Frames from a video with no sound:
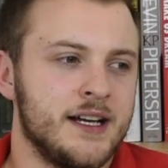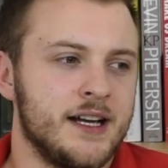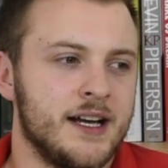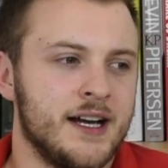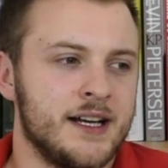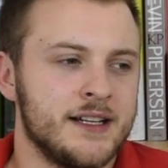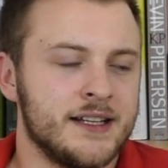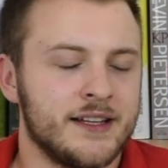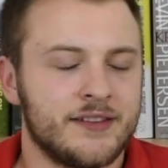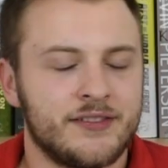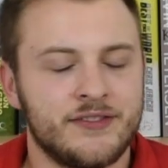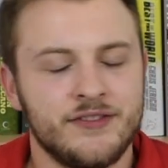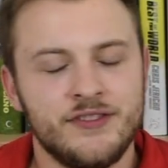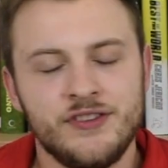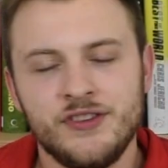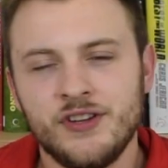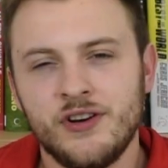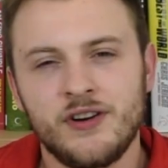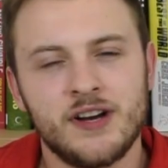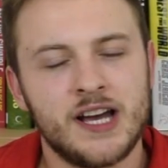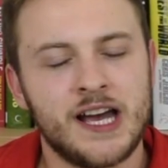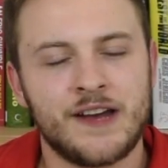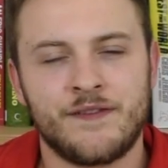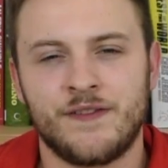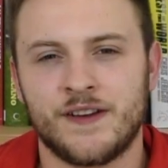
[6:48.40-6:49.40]
And it's
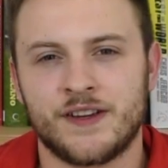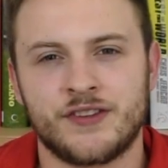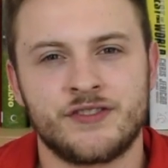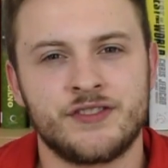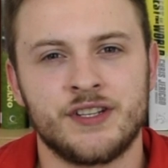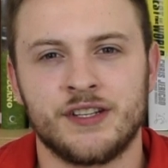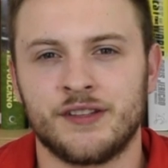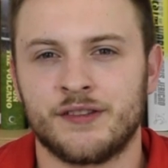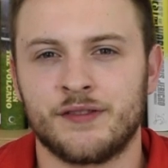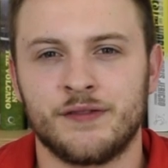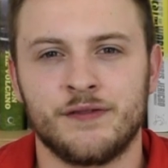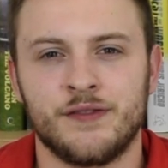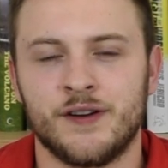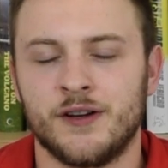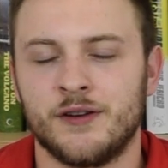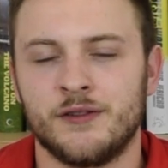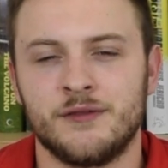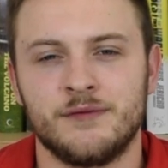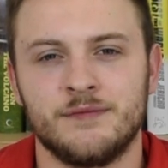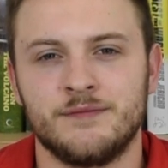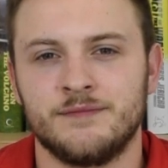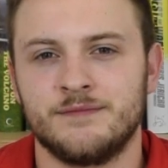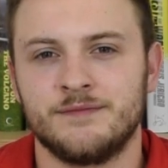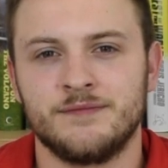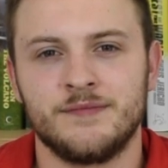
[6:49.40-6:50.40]
not FSG's
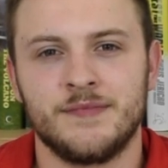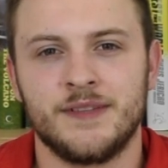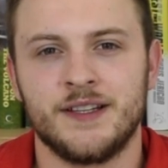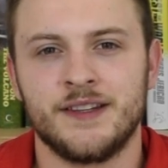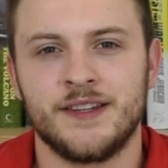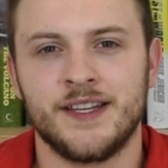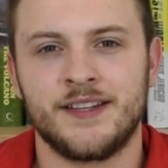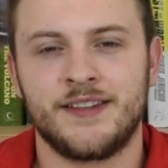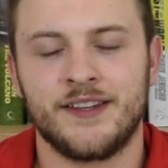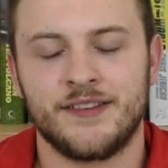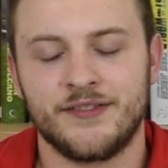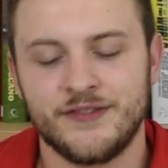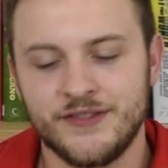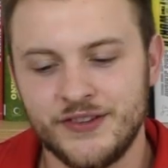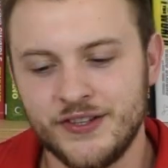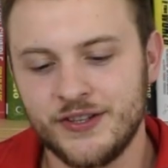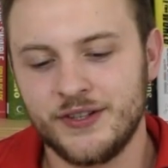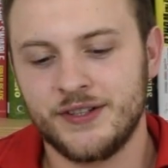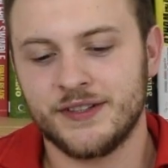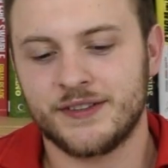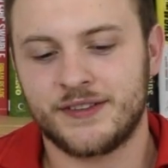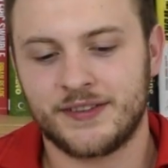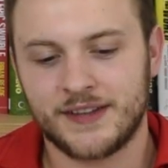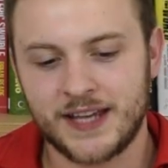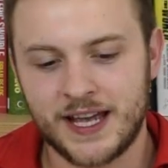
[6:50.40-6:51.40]
fault. This is
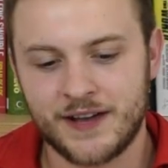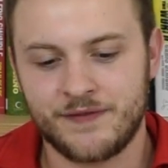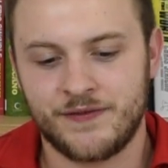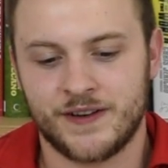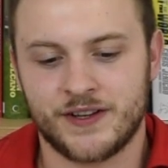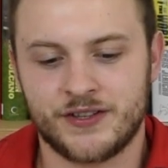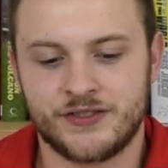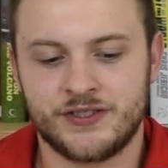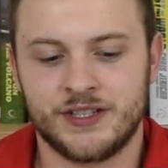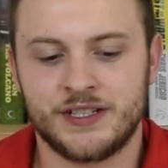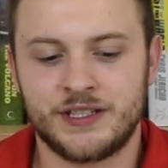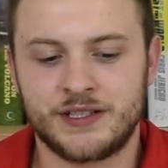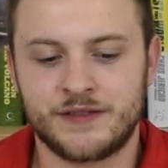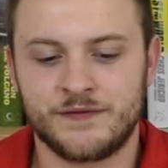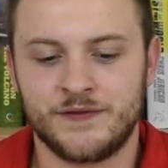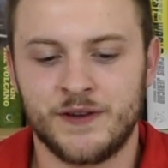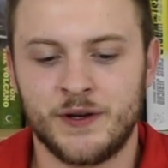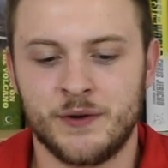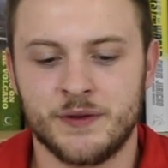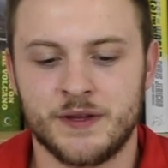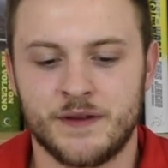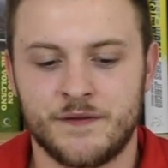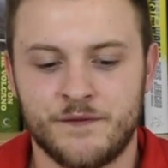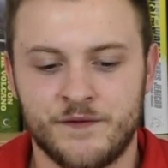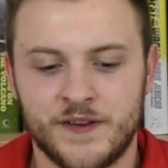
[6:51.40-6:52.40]
not FSG's
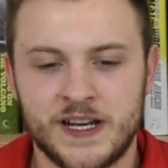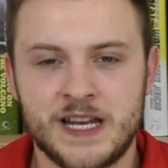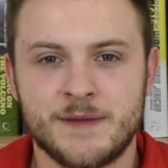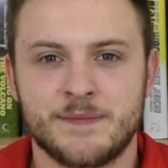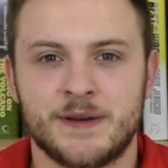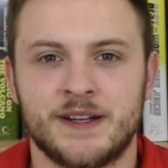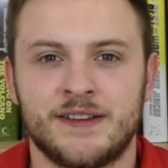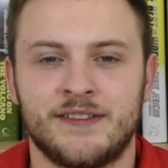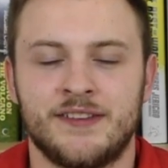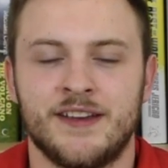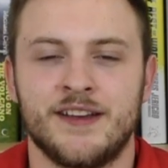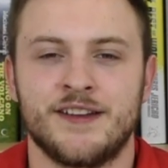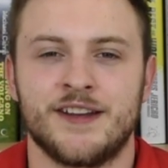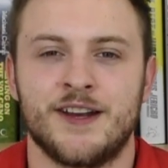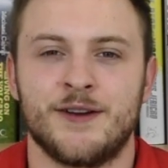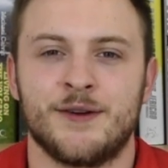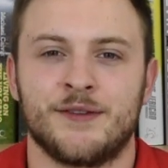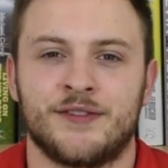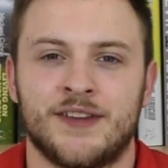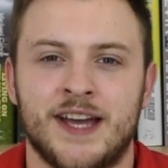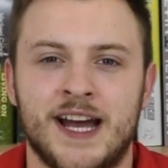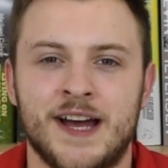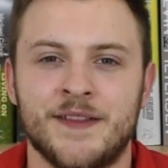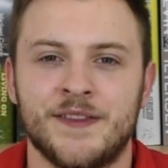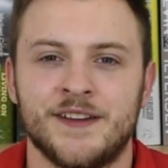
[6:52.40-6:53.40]
fault that Philippe Coutinho
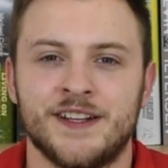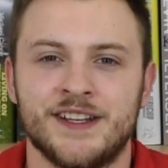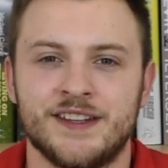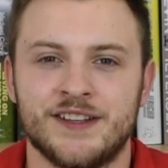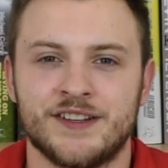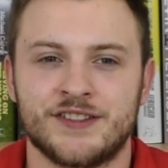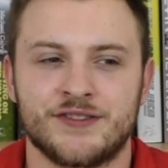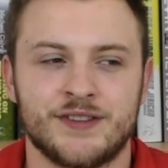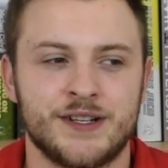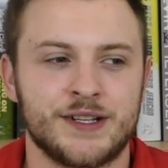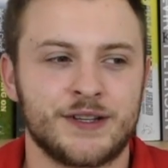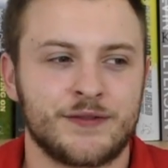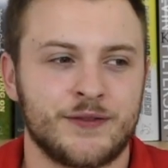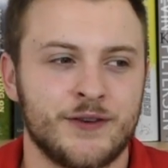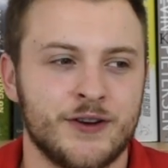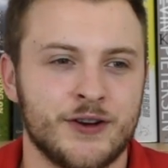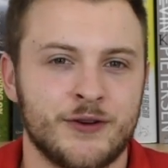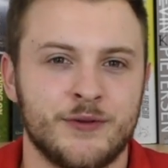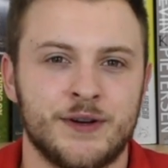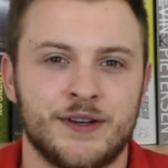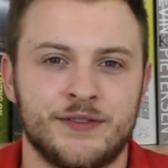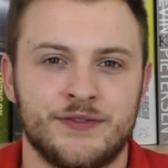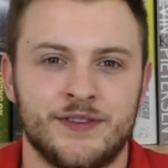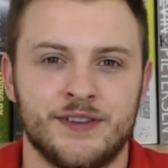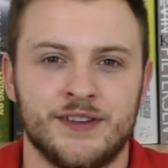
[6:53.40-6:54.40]
has handed in a transfer
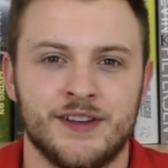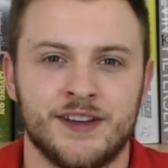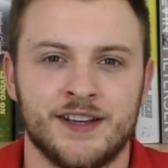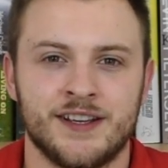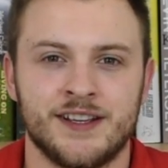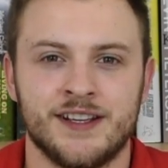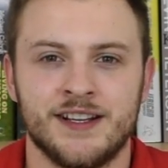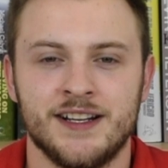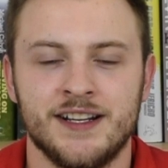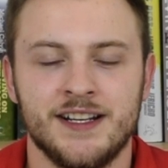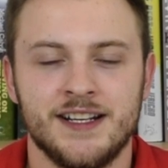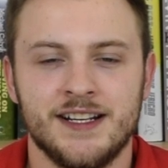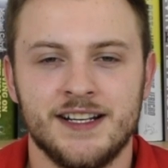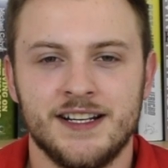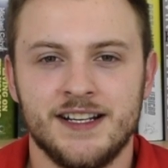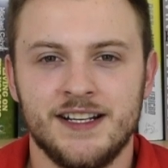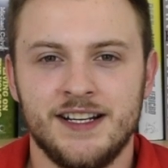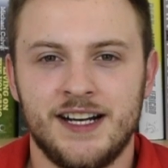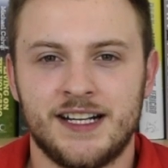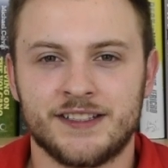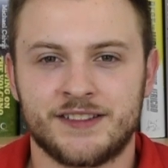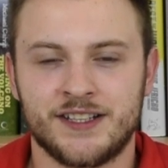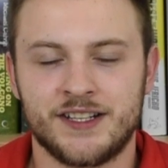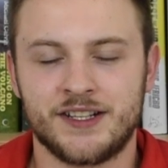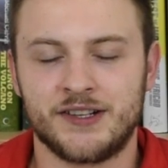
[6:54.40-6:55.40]
request today.
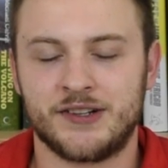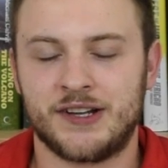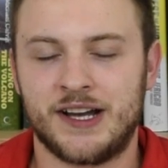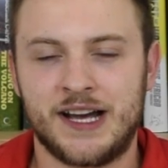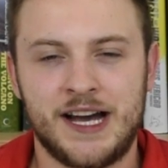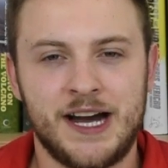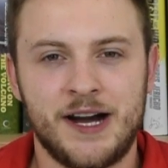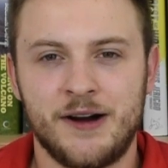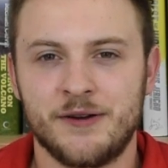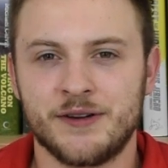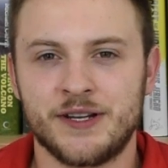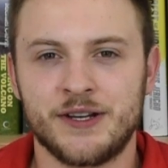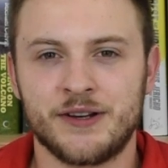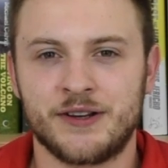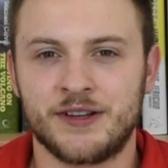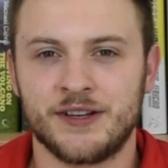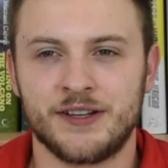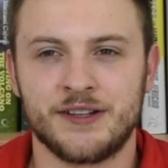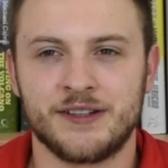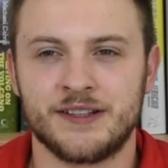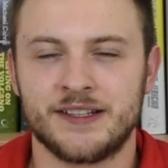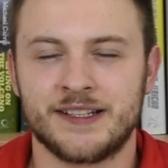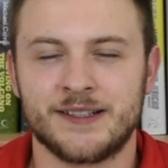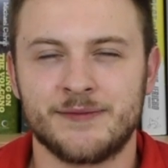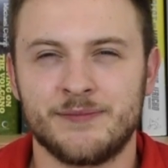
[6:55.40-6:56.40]
I don't know how you
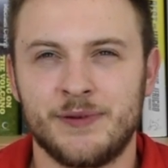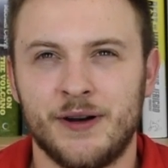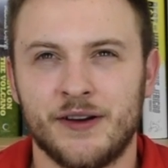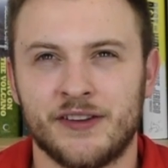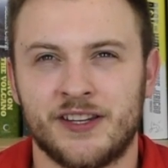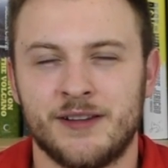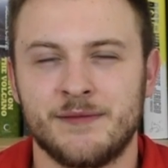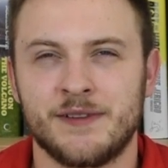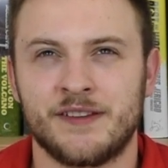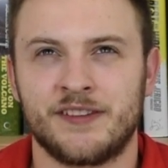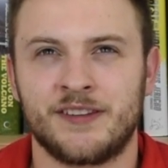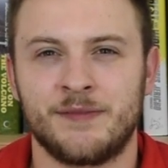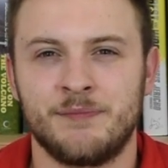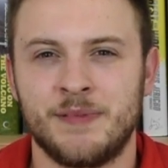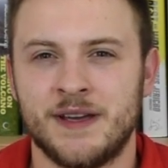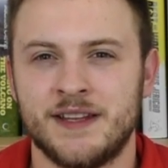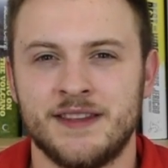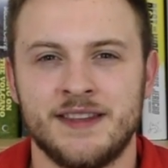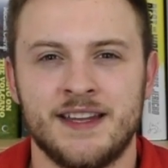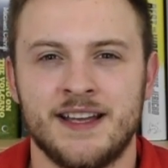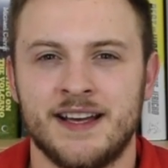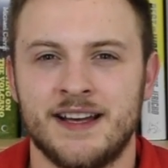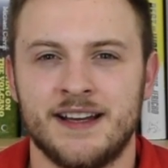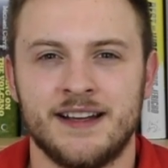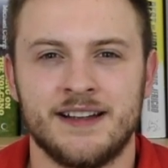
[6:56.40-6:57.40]
can possibly
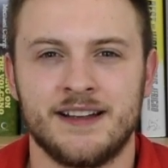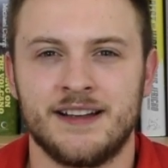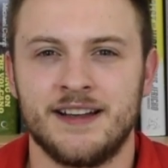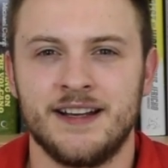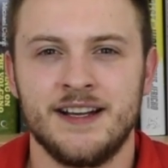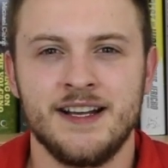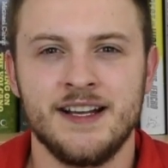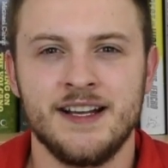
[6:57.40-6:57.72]
spin that.